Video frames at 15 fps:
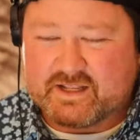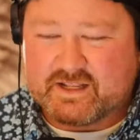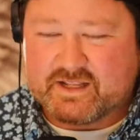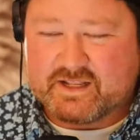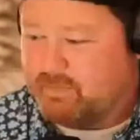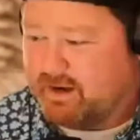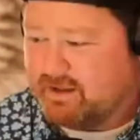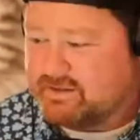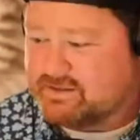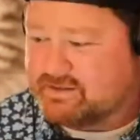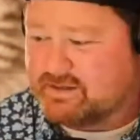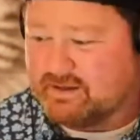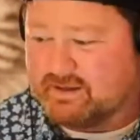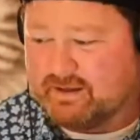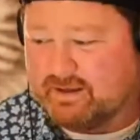30
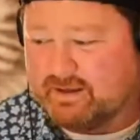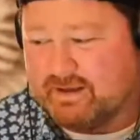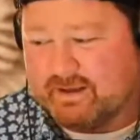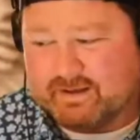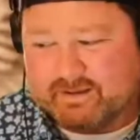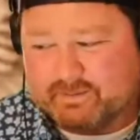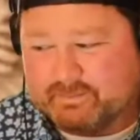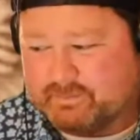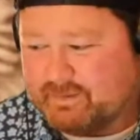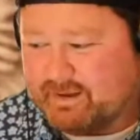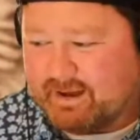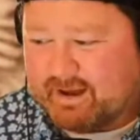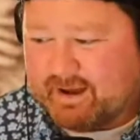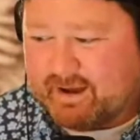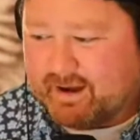minutes.
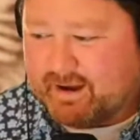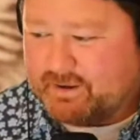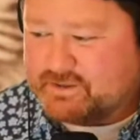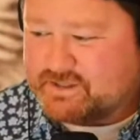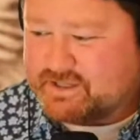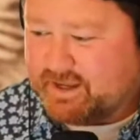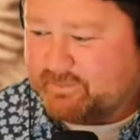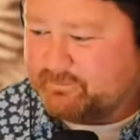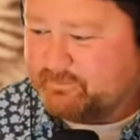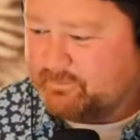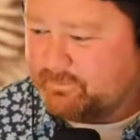I understand.